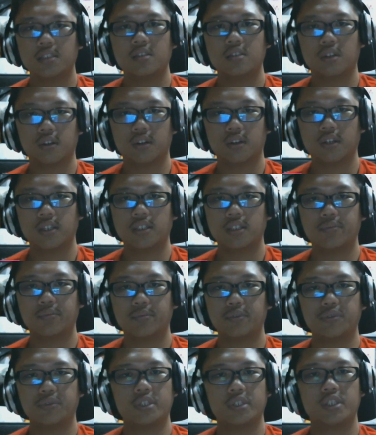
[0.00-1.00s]
you know,
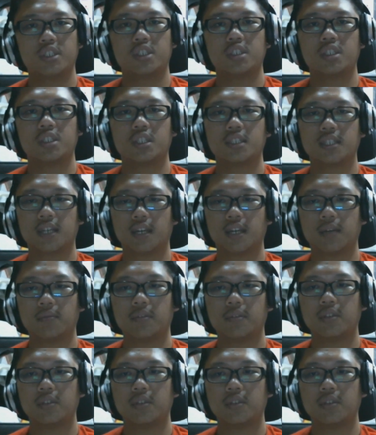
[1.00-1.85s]
inspiration at times.